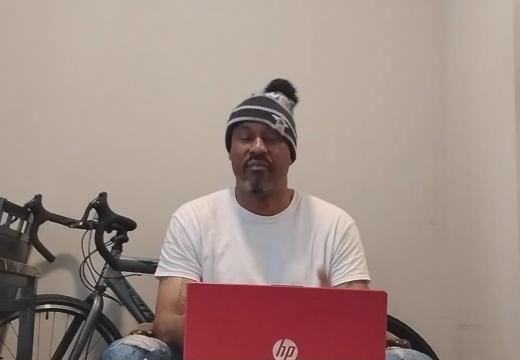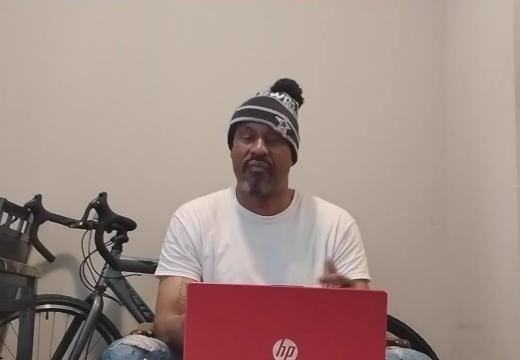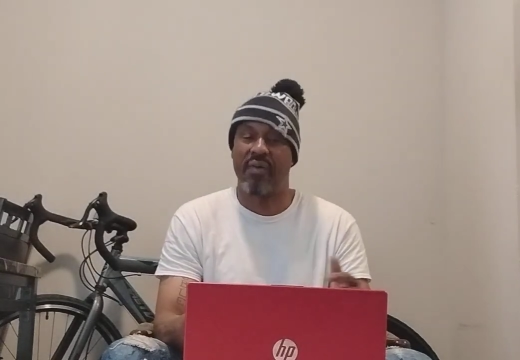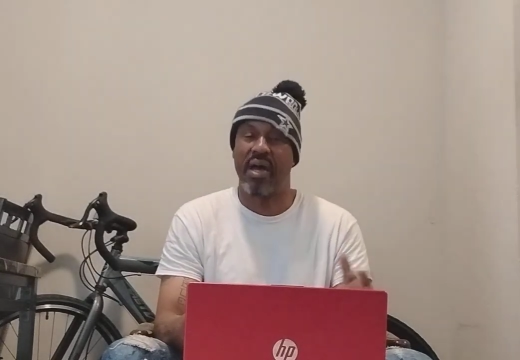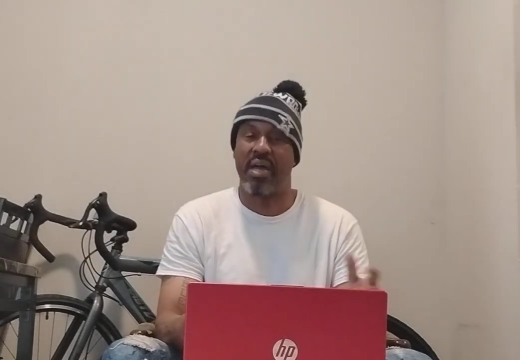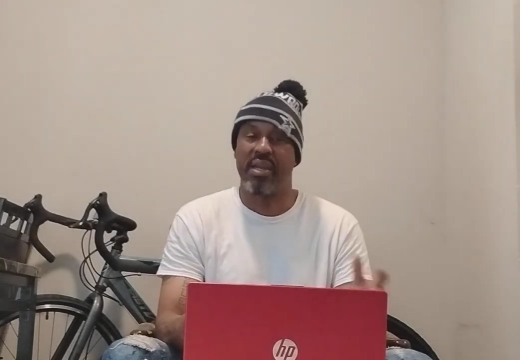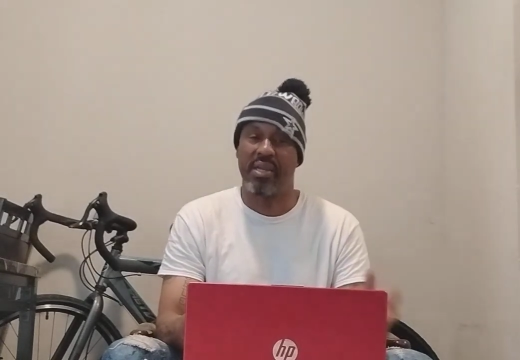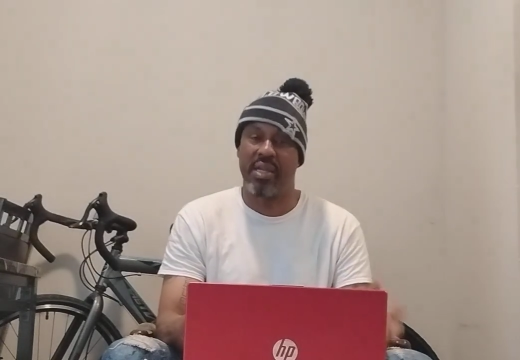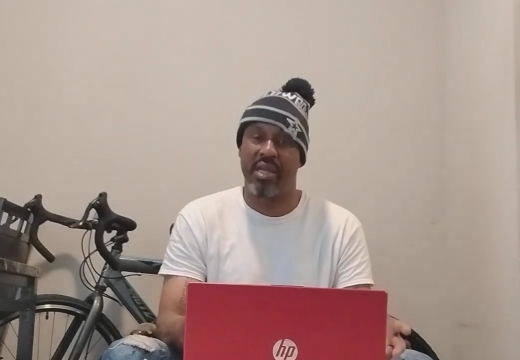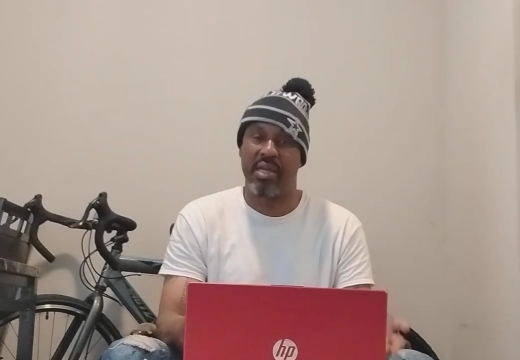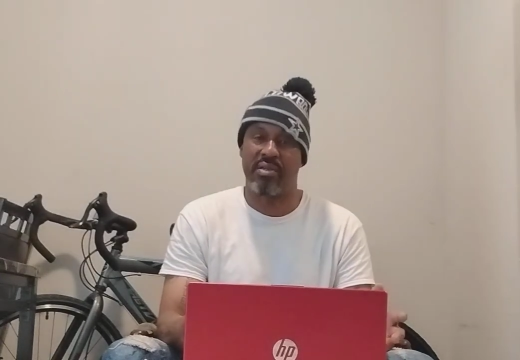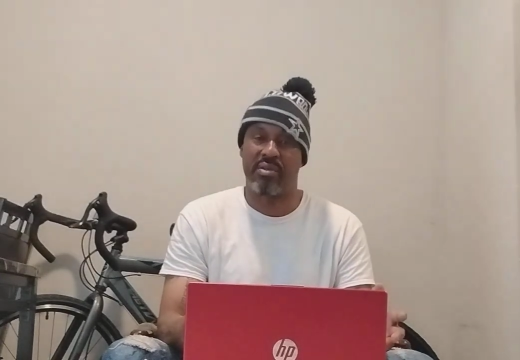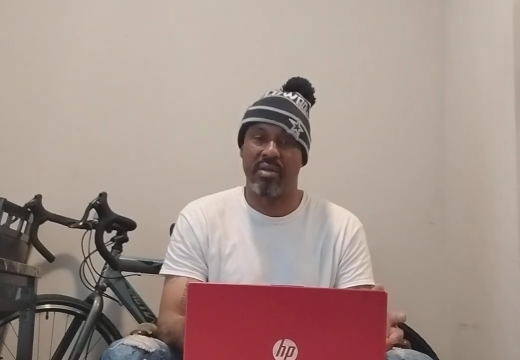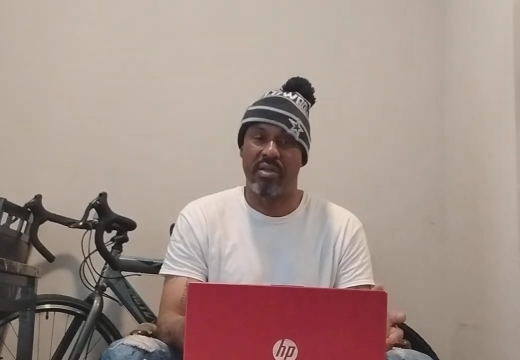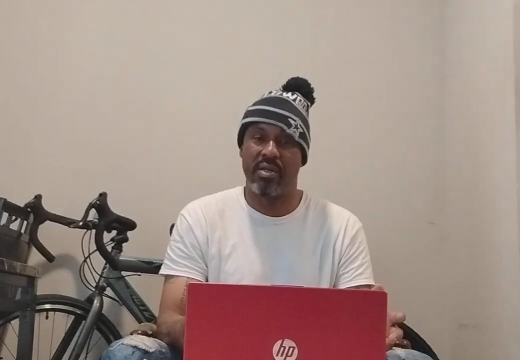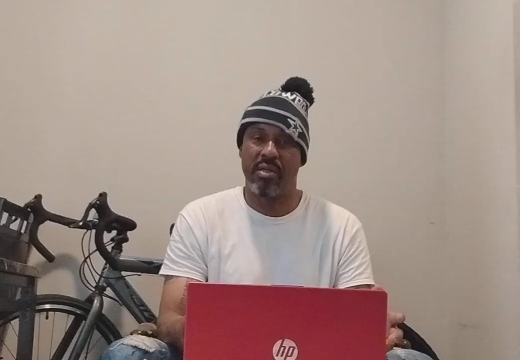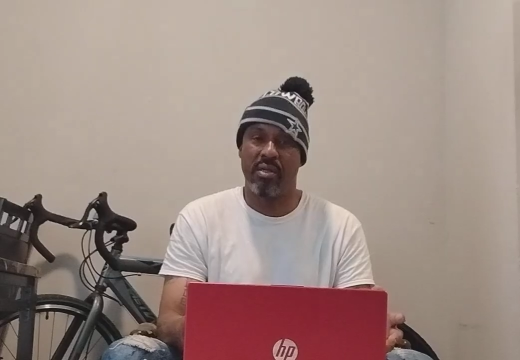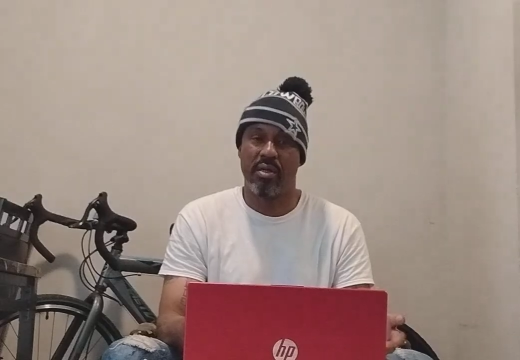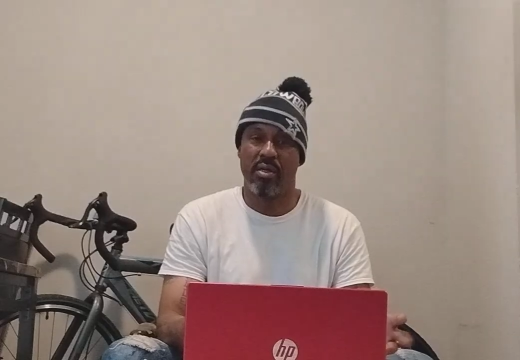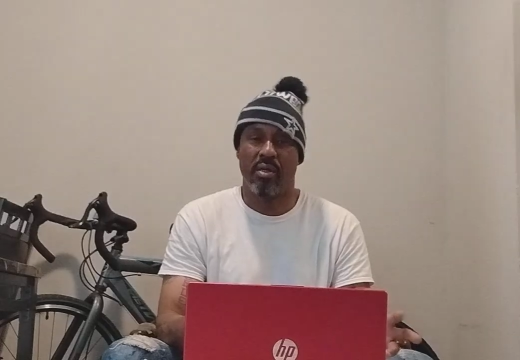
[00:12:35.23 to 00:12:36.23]

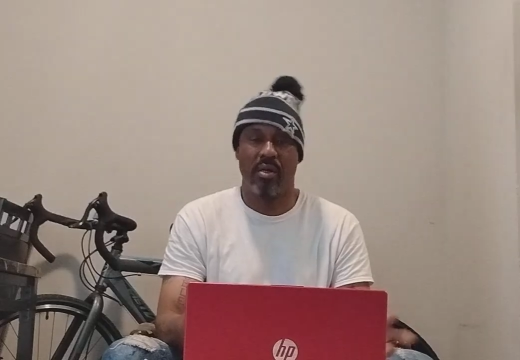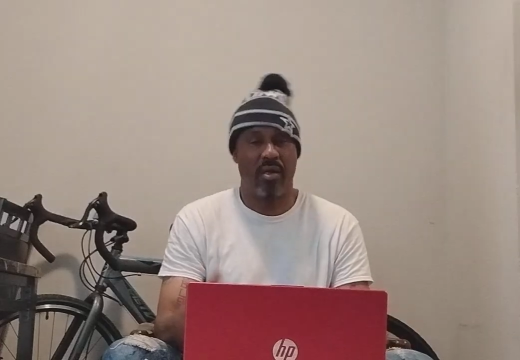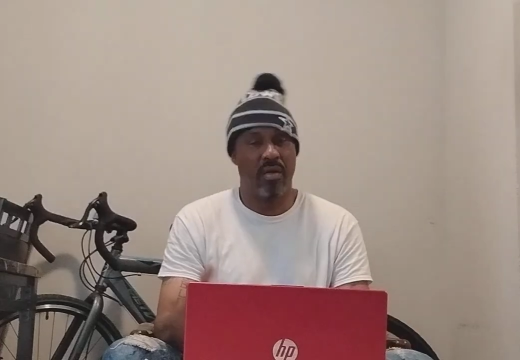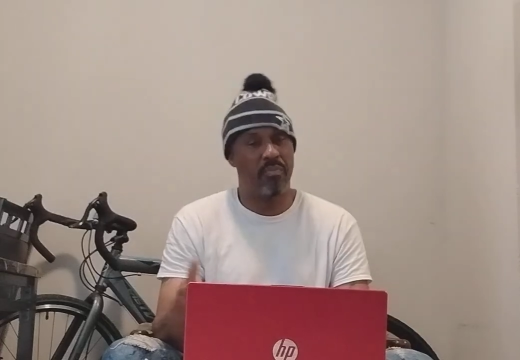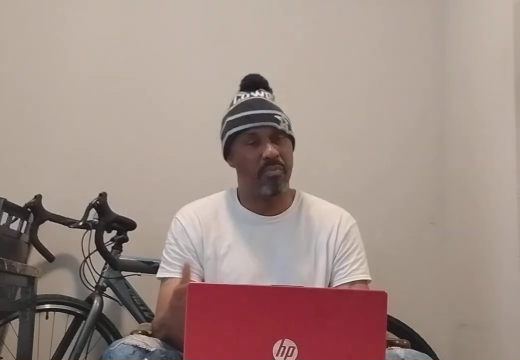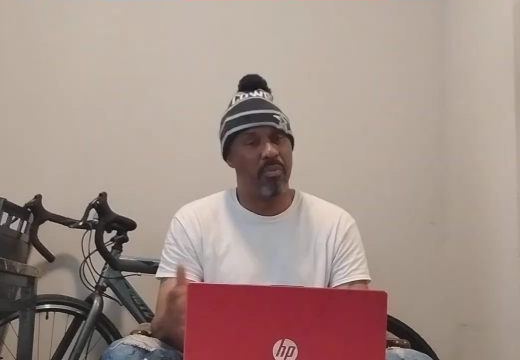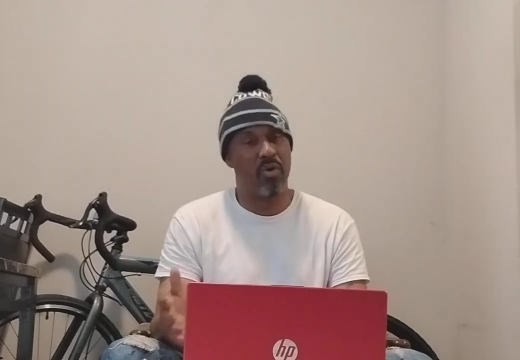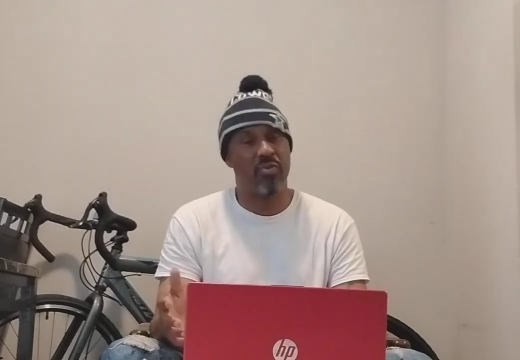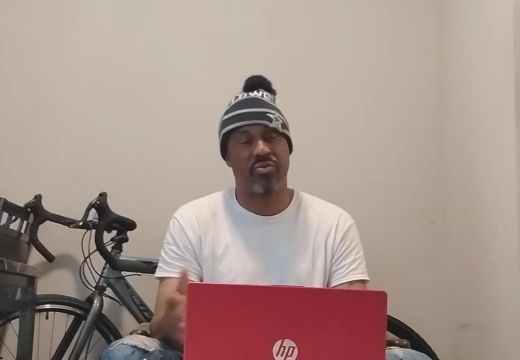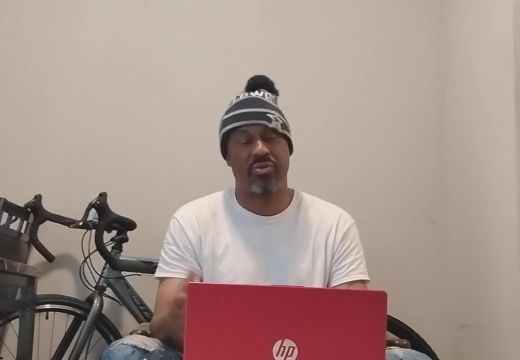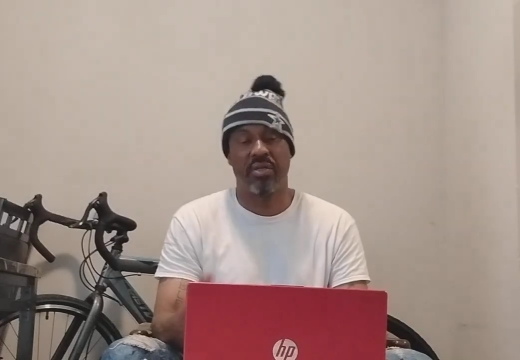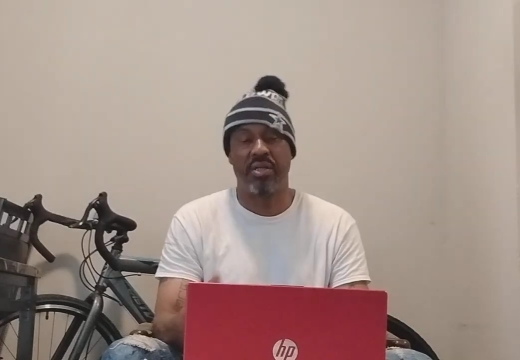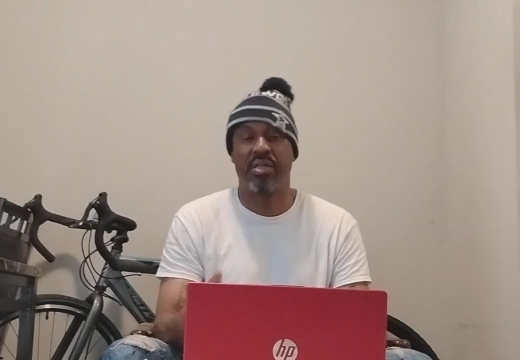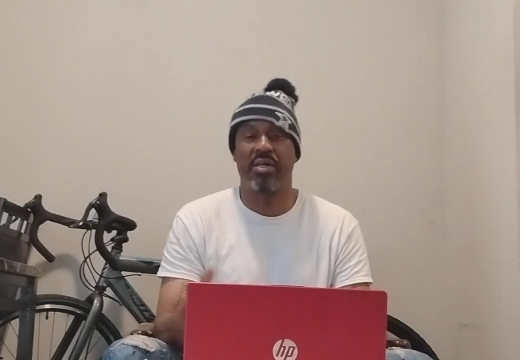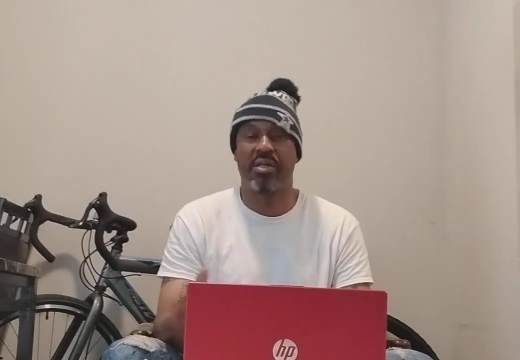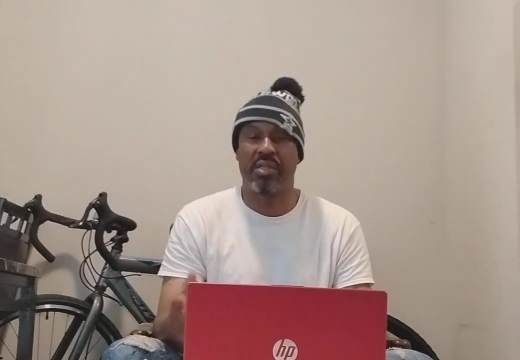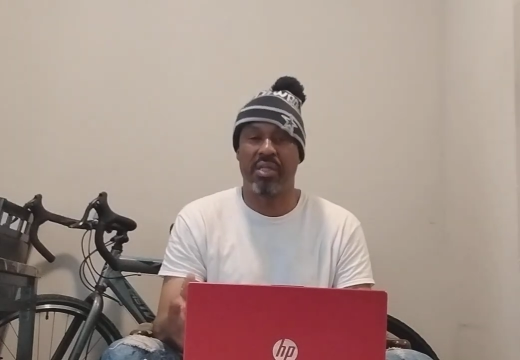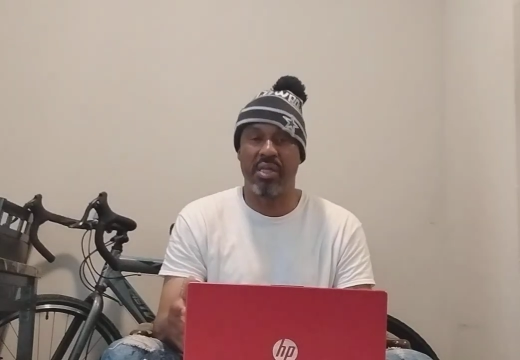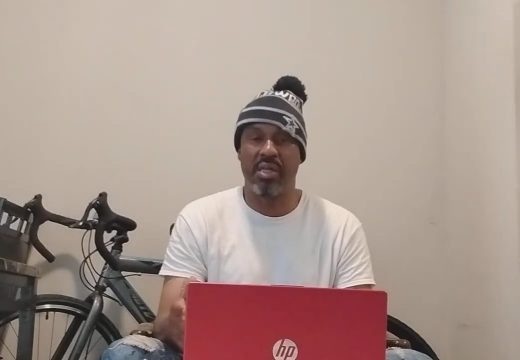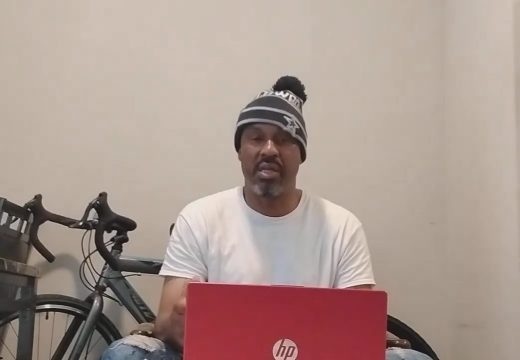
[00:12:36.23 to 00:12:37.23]
financially,
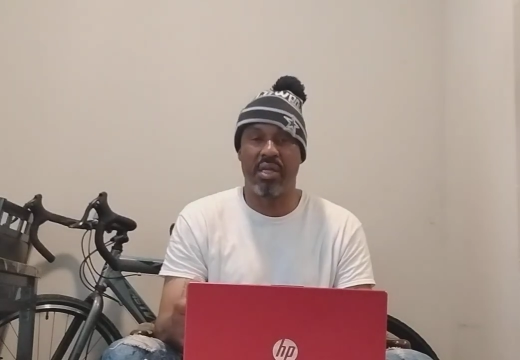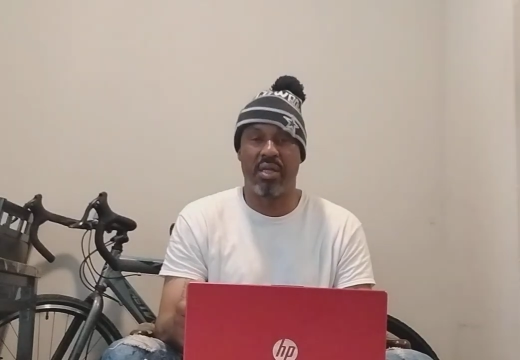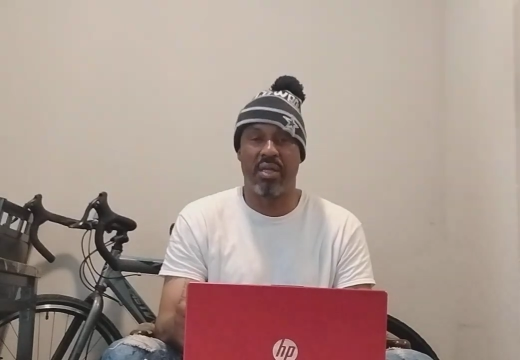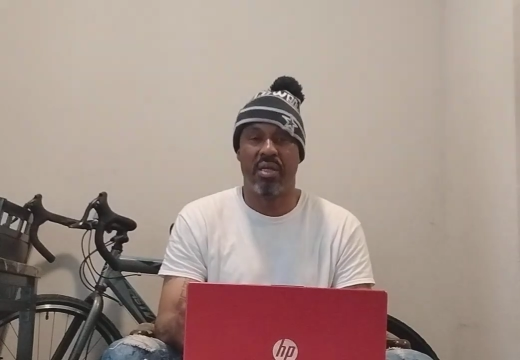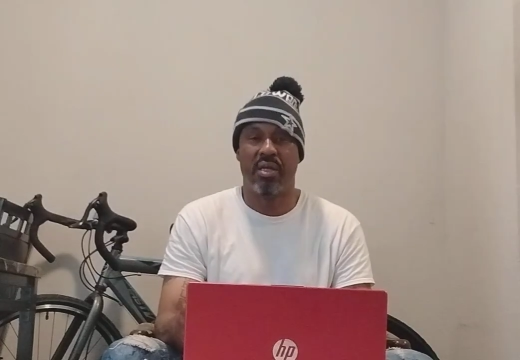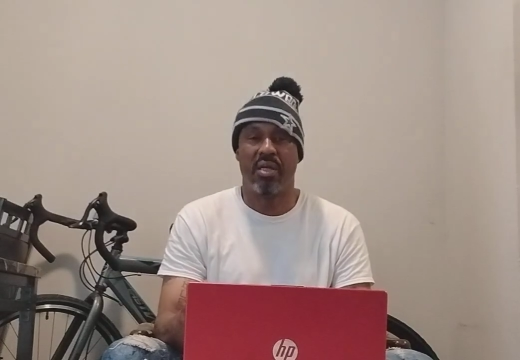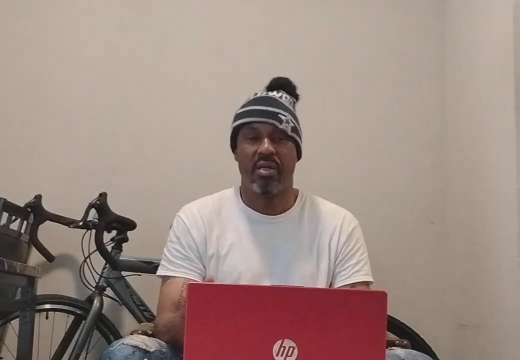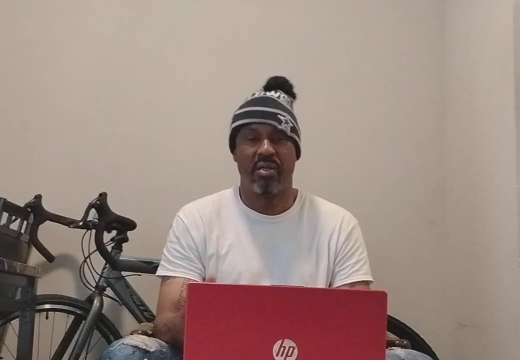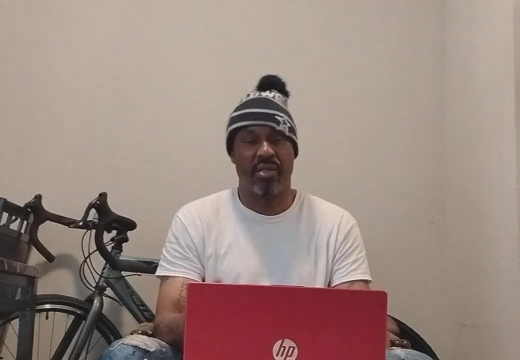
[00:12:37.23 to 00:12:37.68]
emotionally again.